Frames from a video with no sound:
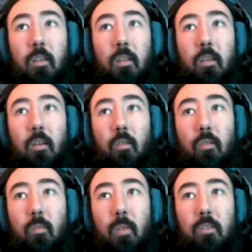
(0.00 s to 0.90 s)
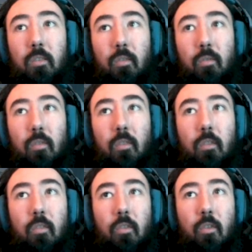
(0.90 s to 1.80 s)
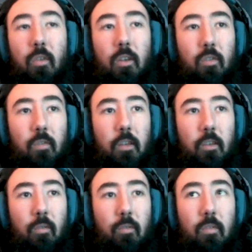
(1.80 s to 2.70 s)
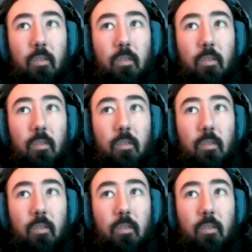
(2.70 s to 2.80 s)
Oh, I meant to do unknown initial value.